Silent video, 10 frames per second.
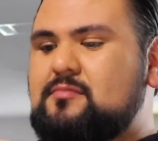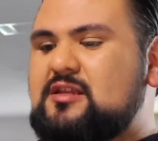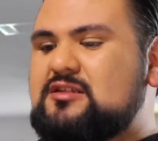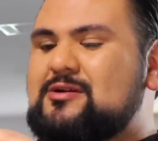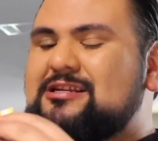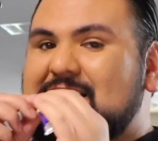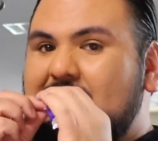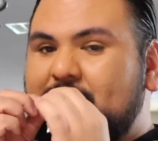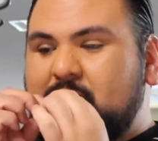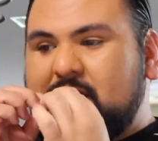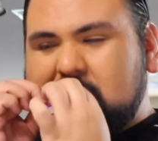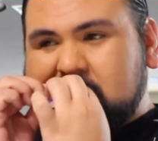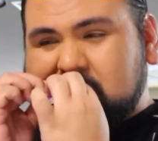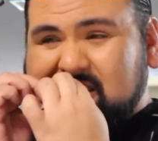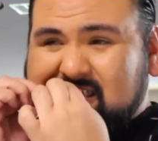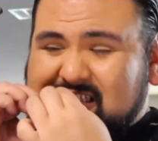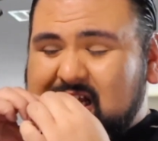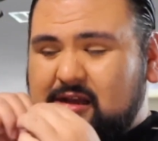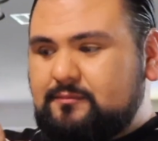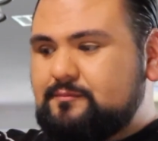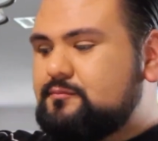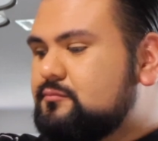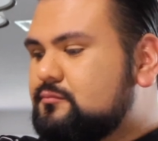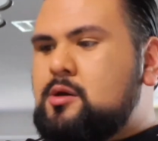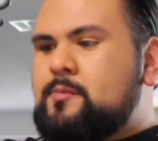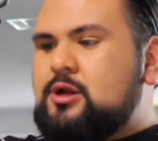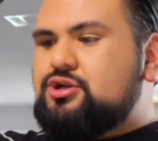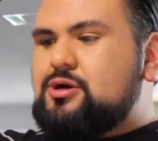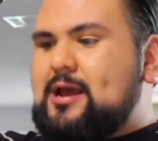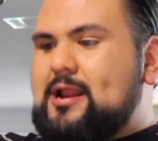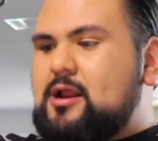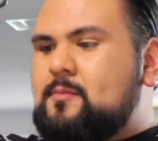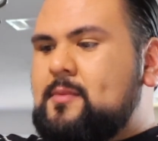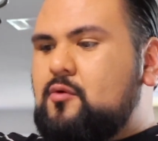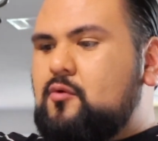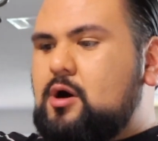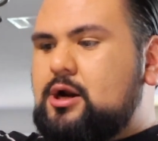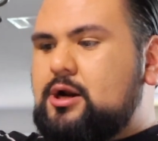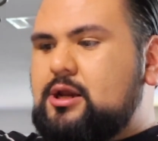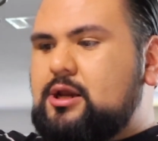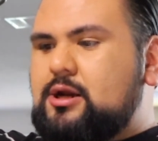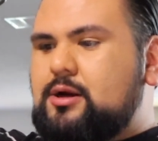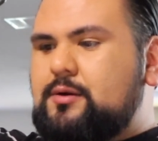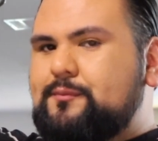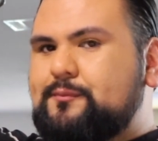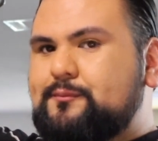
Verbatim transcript: This one is the lemon one. I'm gonna try it out in my water here.